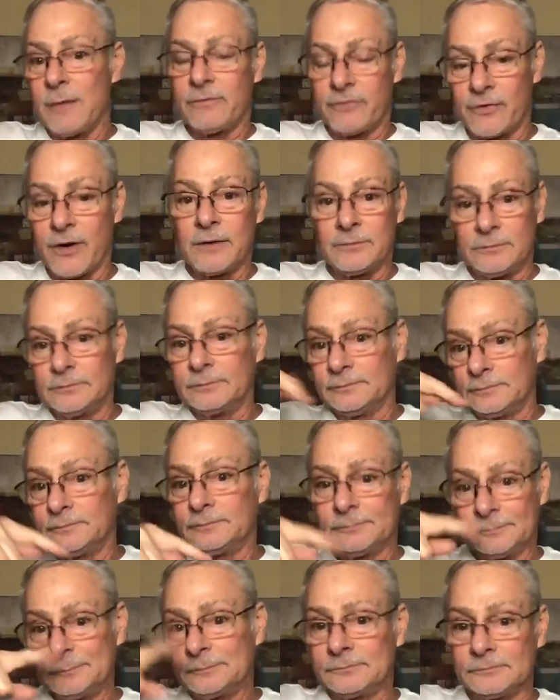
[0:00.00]
Which
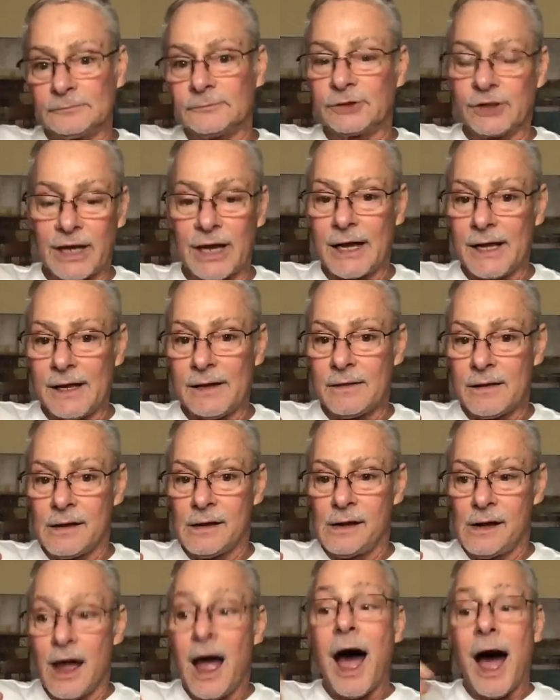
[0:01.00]
alien race we come
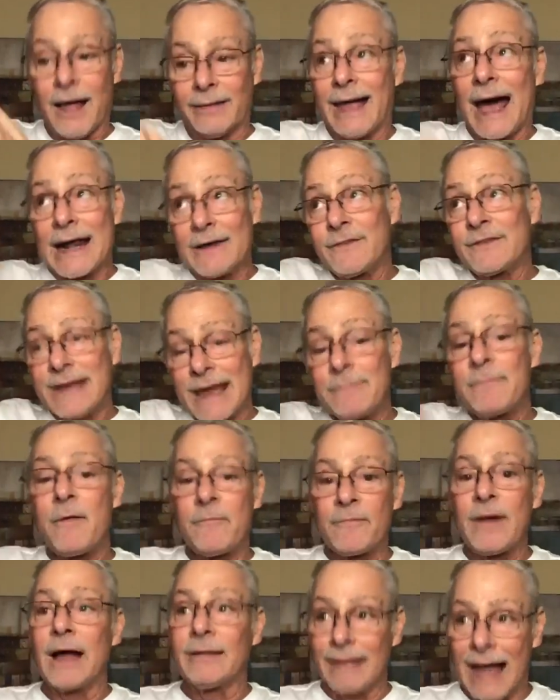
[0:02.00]
from.
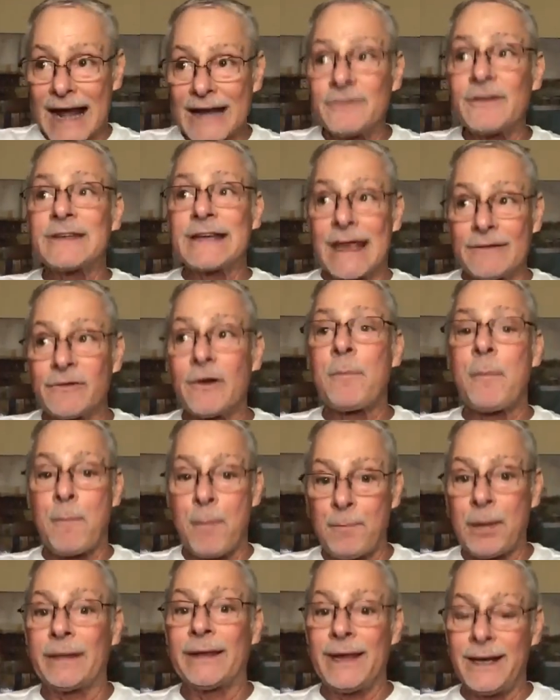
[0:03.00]
Okay? A lot of
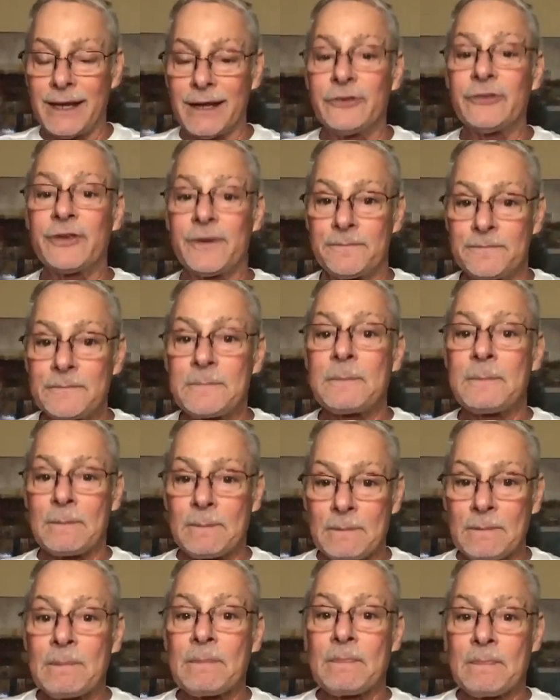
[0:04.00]
us came
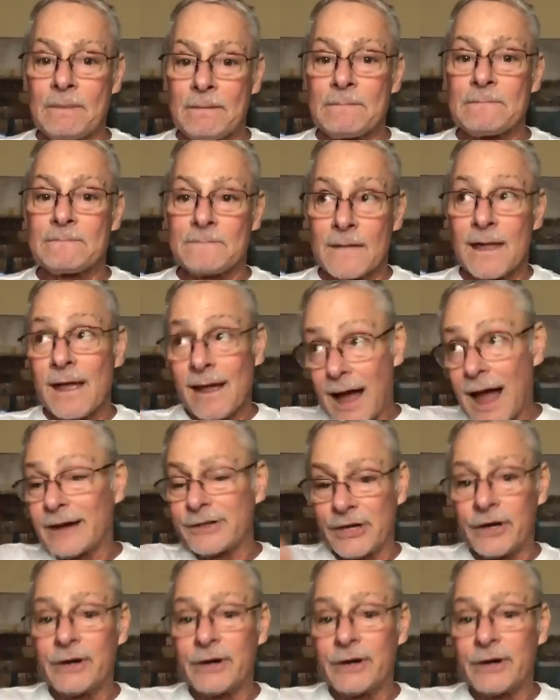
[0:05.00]
from Palladians.